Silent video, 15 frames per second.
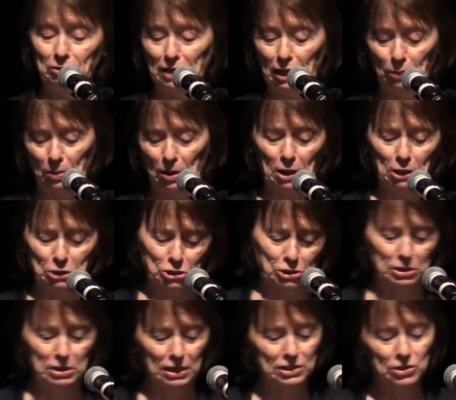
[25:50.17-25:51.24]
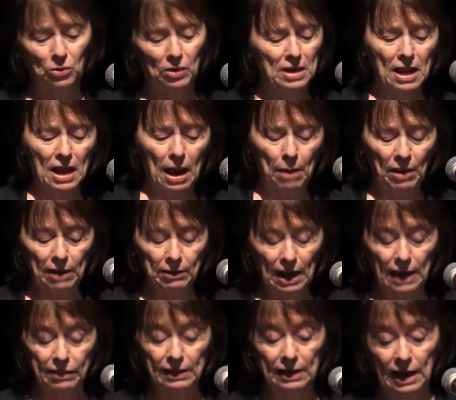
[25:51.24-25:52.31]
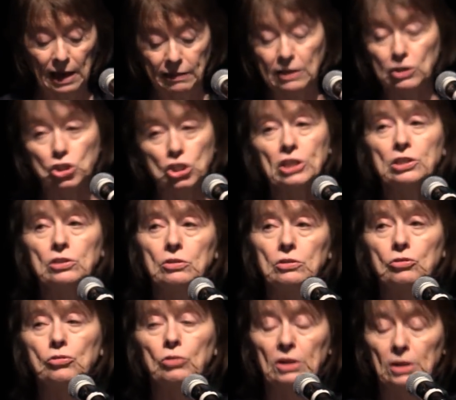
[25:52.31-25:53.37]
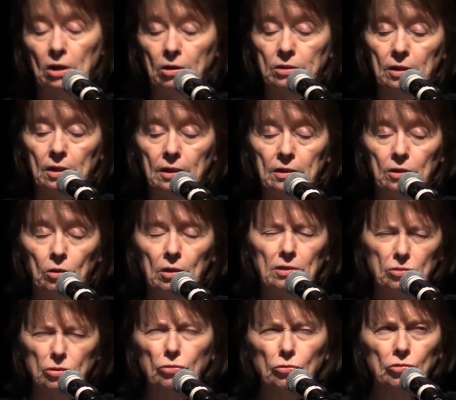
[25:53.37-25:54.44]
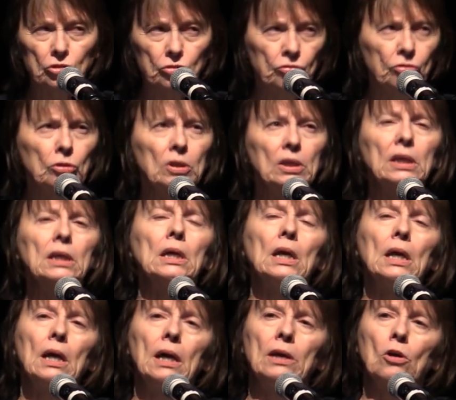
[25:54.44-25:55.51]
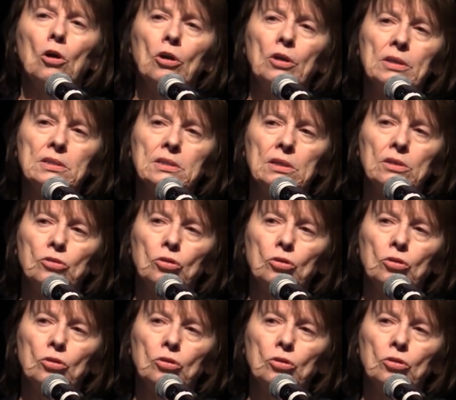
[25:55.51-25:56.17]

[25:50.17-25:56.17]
her nail polish and so on. I mean, I, I think I think she is truly, art, uh, you know, tr truly an artist in